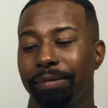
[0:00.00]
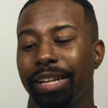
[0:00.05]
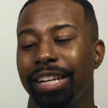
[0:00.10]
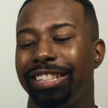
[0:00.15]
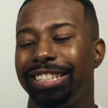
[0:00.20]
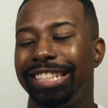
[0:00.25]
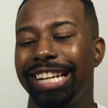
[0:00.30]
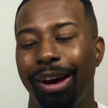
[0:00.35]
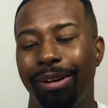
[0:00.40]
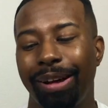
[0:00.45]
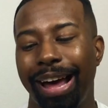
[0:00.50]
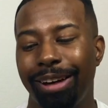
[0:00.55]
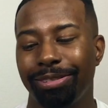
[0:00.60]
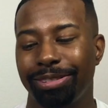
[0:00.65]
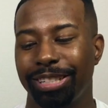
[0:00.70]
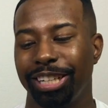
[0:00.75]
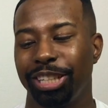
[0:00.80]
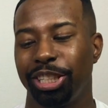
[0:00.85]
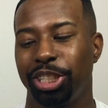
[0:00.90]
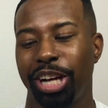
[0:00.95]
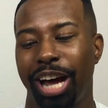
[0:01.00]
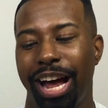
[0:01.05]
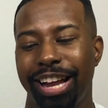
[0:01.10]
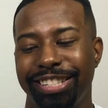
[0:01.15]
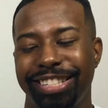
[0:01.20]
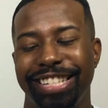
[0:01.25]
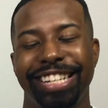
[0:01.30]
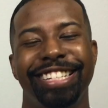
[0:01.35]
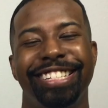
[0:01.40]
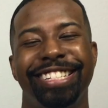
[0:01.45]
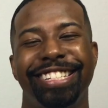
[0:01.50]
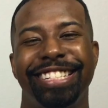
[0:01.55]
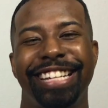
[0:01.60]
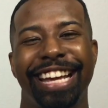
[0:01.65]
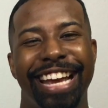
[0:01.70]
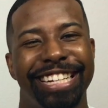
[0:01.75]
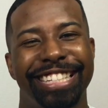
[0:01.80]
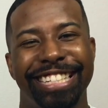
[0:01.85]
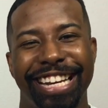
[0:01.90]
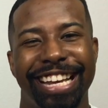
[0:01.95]
Shout out to Johnson
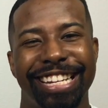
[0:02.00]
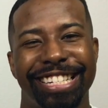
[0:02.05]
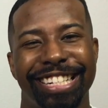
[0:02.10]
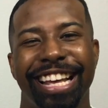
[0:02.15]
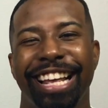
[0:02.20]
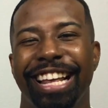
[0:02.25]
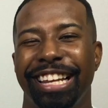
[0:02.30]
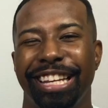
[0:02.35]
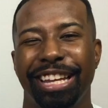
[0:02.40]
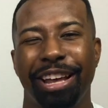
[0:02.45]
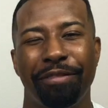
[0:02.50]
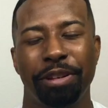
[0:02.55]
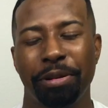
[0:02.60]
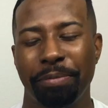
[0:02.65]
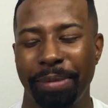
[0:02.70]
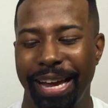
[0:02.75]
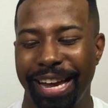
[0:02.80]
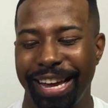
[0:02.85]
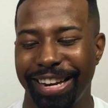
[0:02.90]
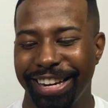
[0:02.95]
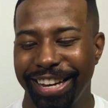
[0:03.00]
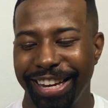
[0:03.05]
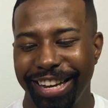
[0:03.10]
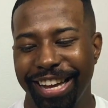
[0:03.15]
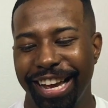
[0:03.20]
Sanchez, love you, man.